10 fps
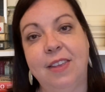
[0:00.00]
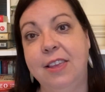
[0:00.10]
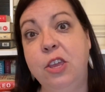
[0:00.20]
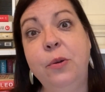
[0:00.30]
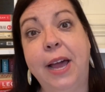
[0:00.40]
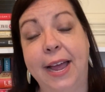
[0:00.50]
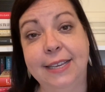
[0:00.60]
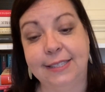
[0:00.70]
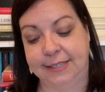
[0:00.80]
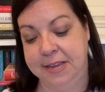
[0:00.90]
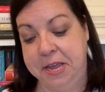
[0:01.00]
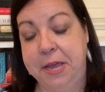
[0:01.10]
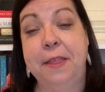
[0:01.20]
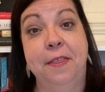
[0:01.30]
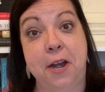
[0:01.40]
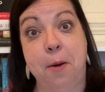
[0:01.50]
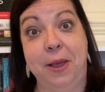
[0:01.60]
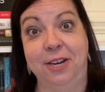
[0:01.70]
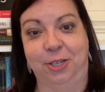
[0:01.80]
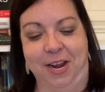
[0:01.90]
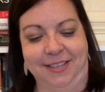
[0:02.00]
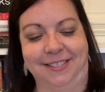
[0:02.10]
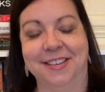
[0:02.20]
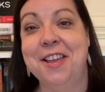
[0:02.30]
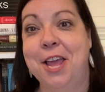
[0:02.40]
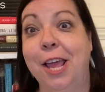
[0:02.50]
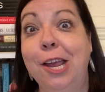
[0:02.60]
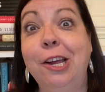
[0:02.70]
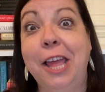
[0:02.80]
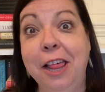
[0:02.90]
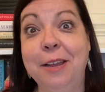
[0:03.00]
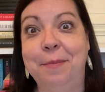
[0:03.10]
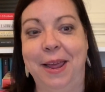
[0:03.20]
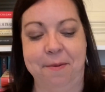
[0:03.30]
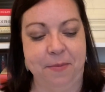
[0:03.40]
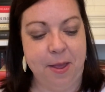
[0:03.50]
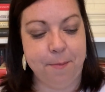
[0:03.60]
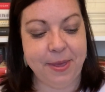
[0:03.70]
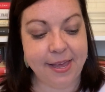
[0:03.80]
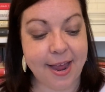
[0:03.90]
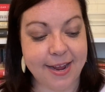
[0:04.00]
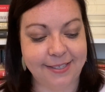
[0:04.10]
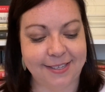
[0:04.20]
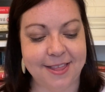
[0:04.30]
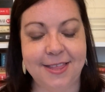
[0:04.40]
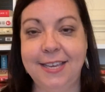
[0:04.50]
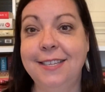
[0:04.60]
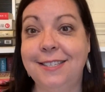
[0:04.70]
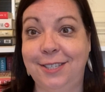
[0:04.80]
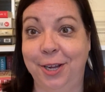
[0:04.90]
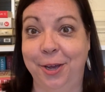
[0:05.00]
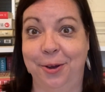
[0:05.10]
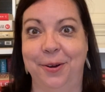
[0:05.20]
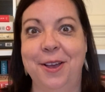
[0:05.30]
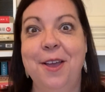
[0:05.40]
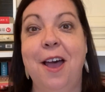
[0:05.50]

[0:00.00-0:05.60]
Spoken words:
You guys that are patrons, you're killing me, because these two